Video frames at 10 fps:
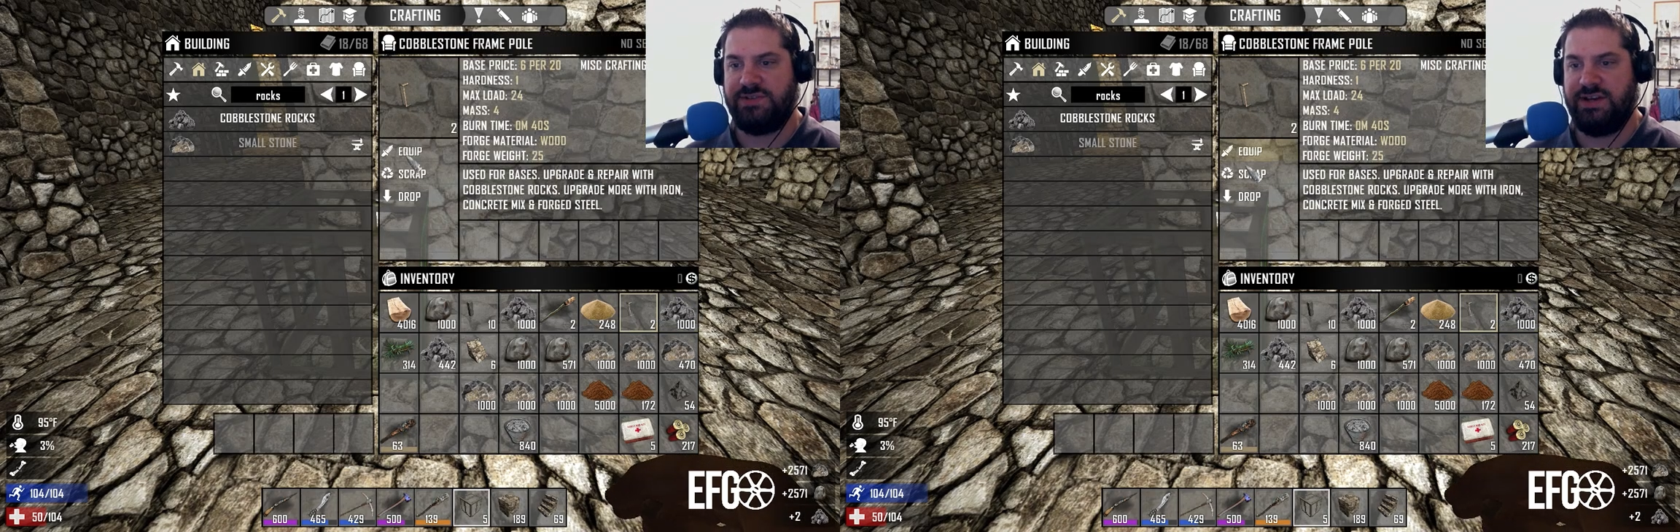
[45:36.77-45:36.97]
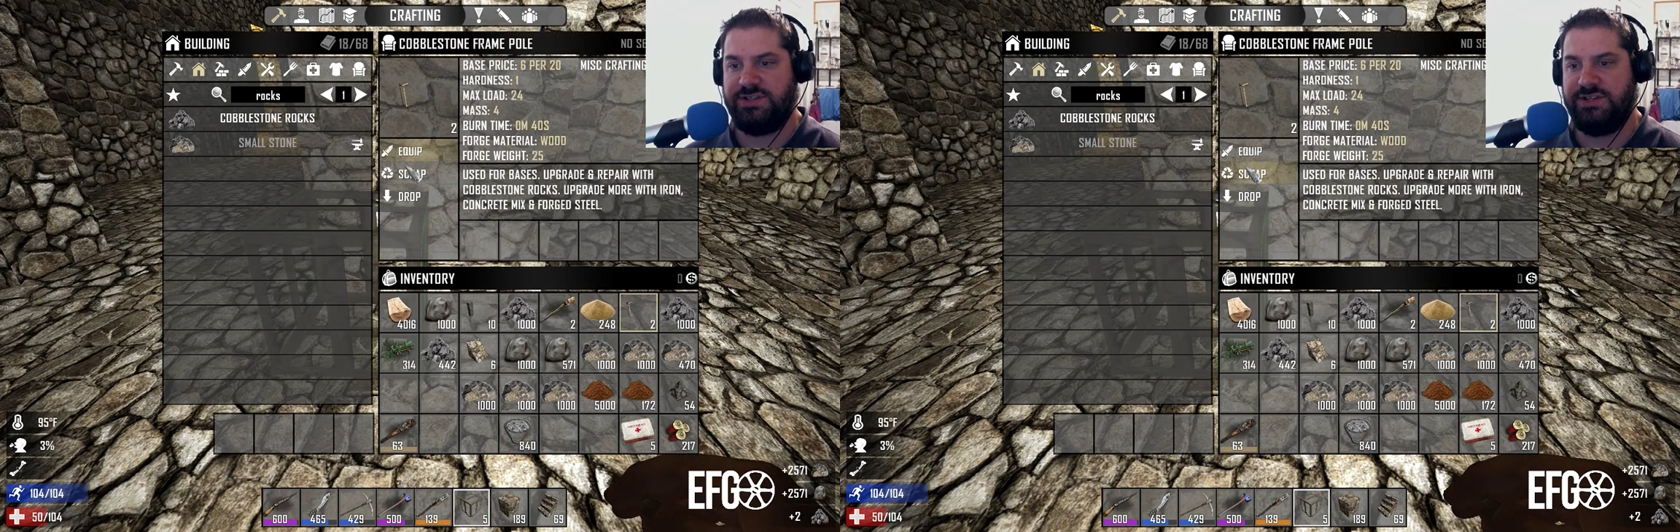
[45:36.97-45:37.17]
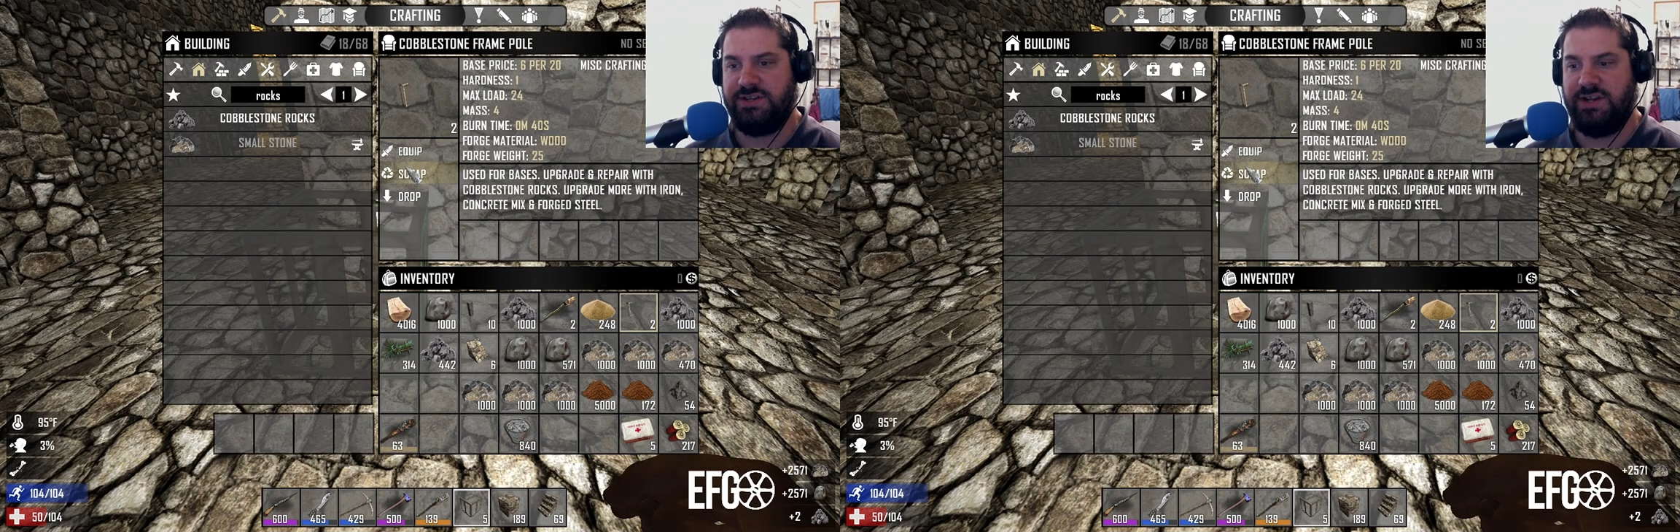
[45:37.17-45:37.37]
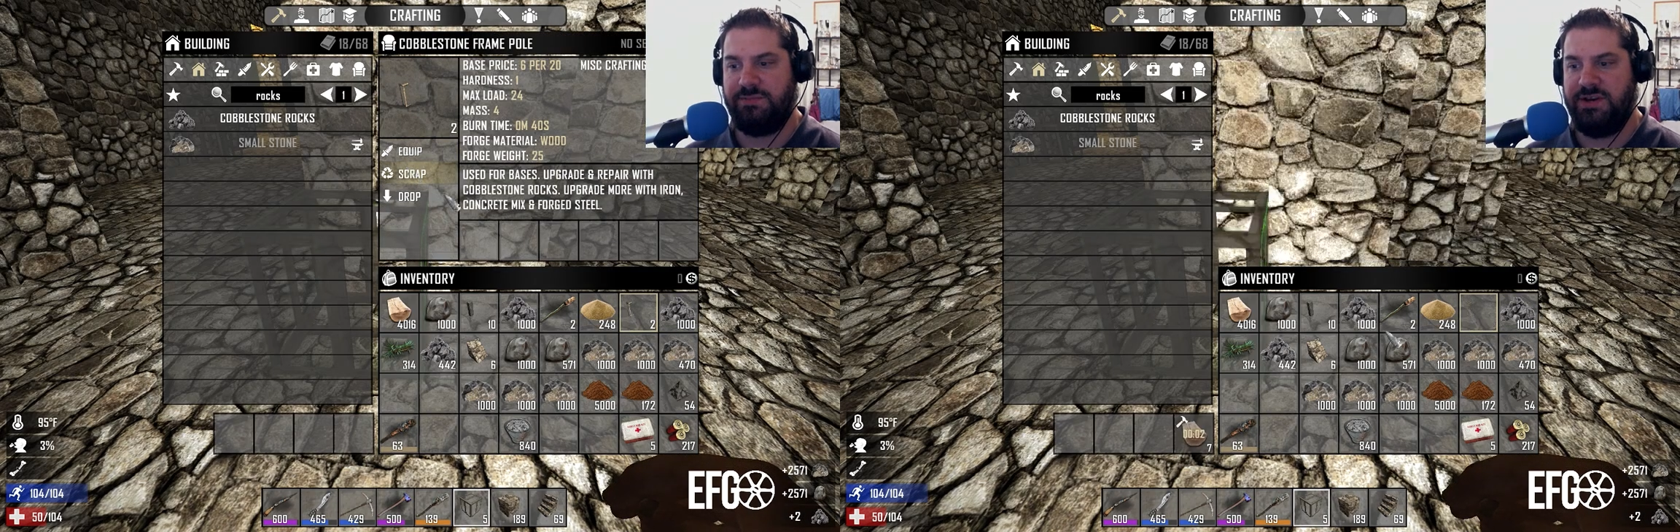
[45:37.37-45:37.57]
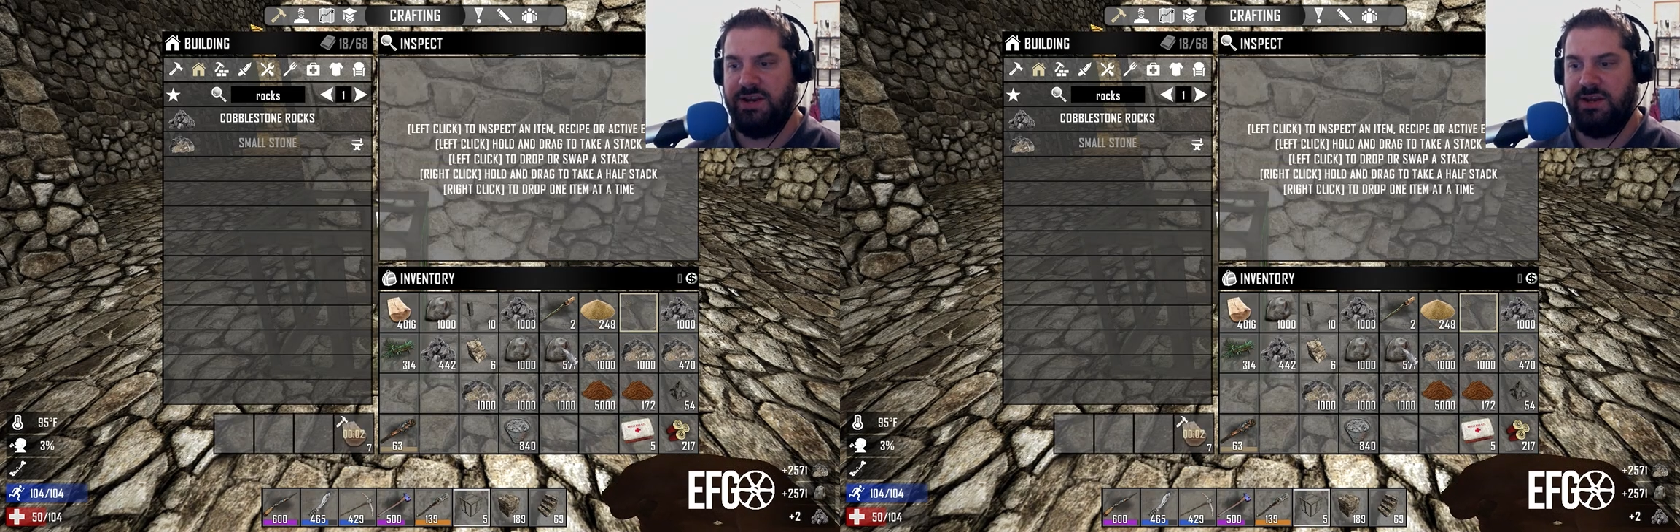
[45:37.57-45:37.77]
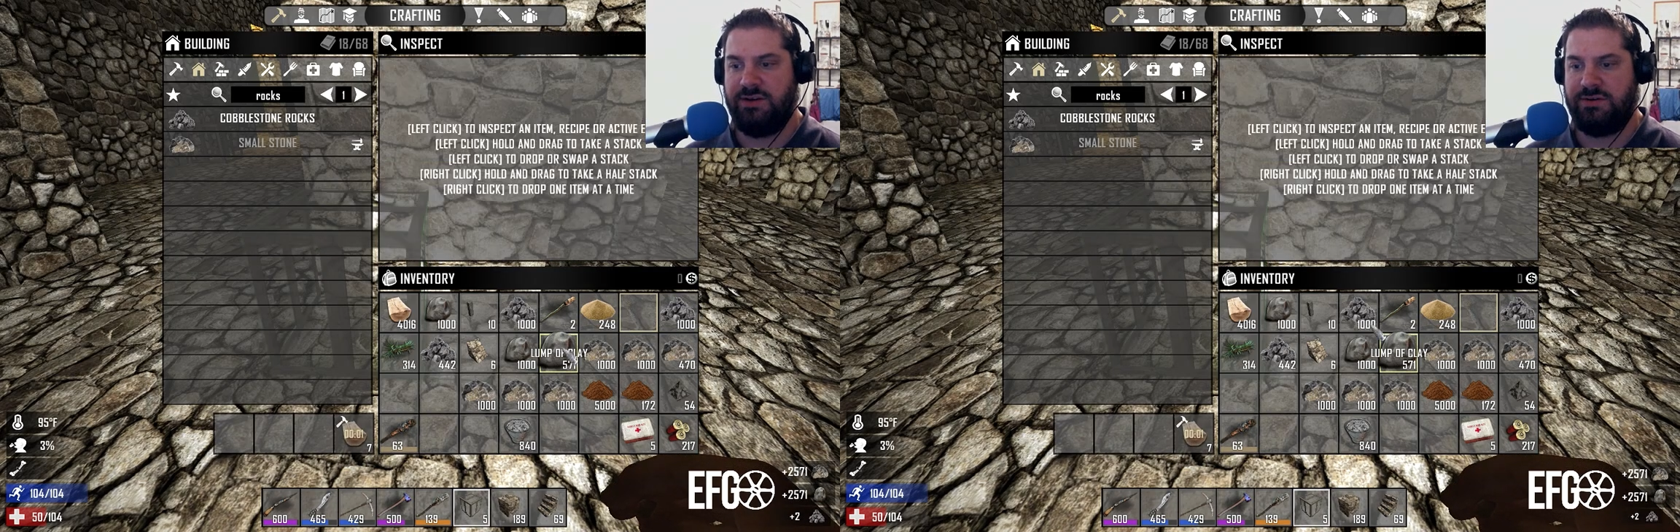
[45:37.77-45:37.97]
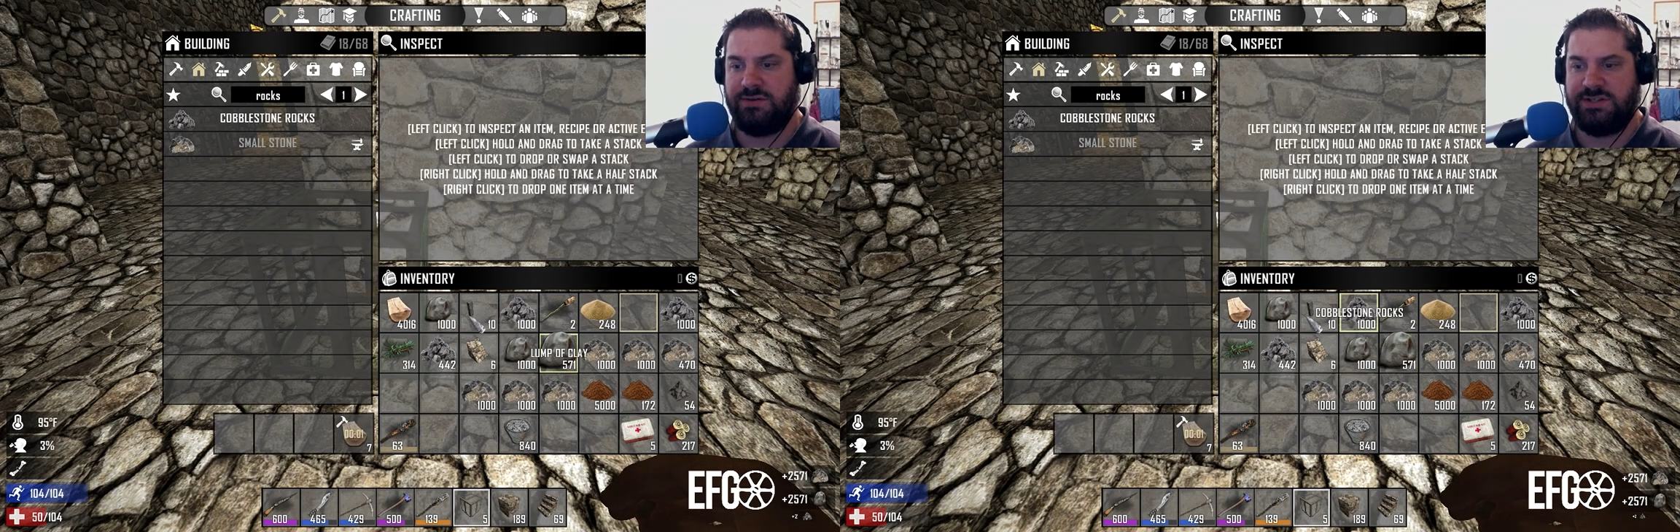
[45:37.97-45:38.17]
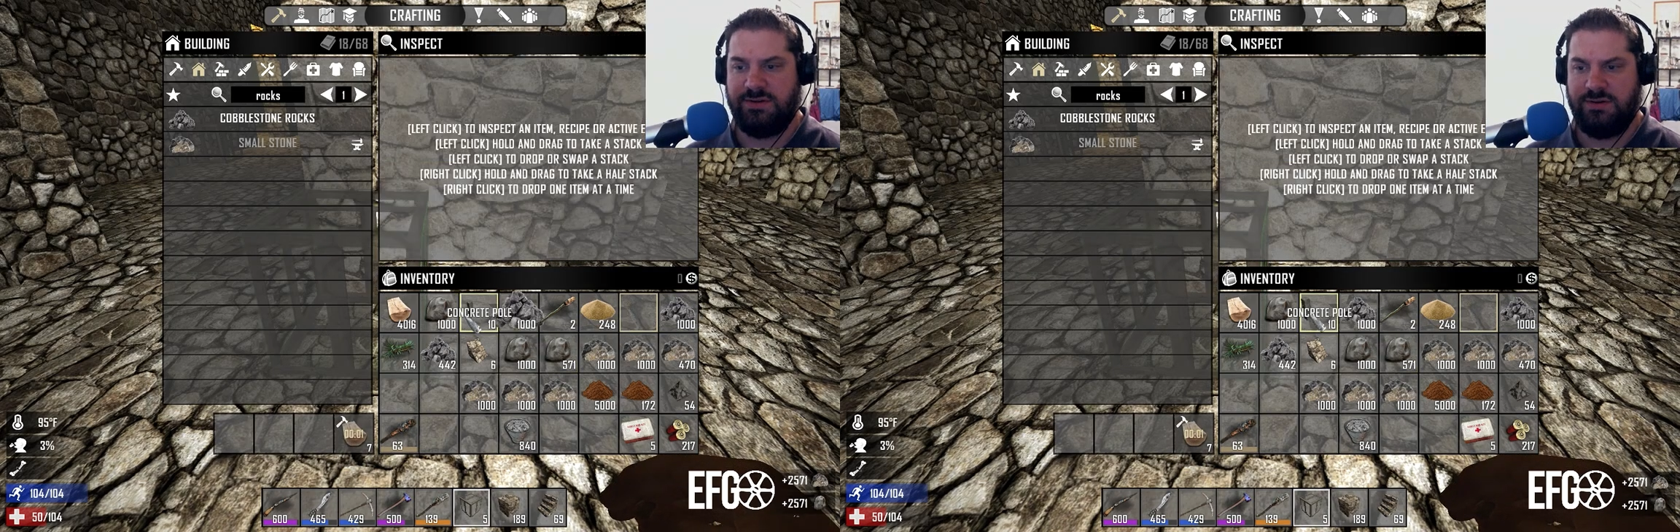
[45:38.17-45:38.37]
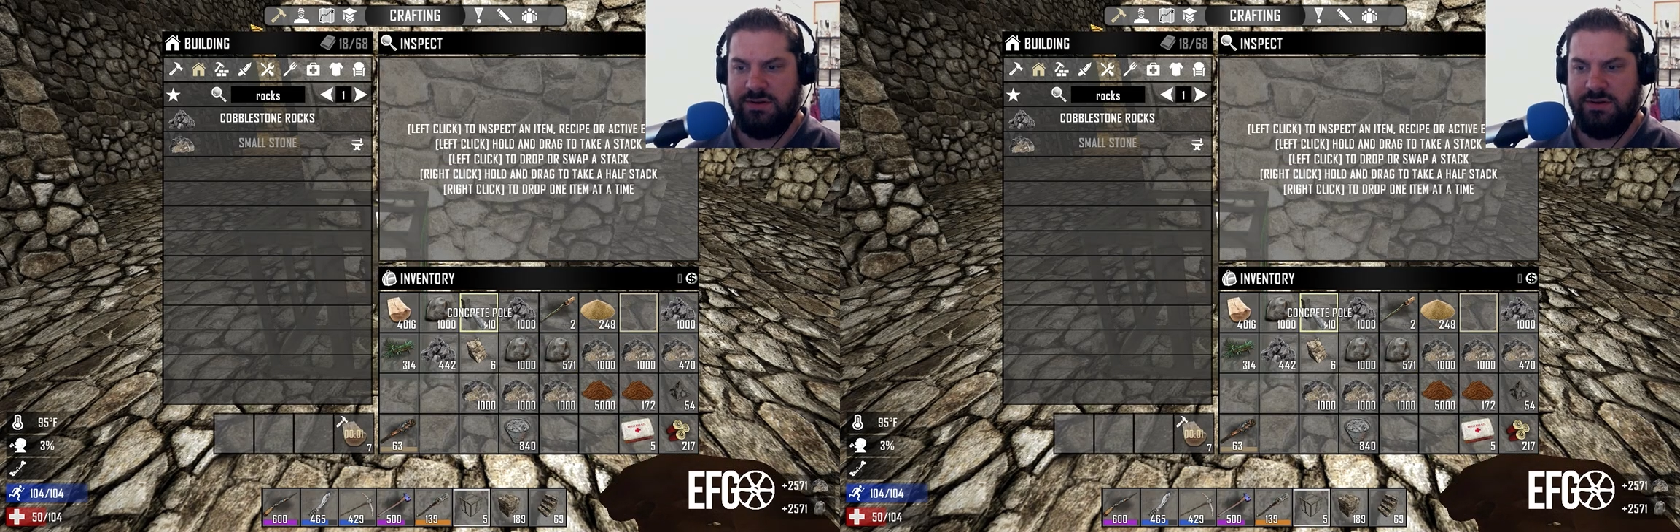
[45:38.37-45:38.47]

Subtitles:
I actually didn't end up needing those.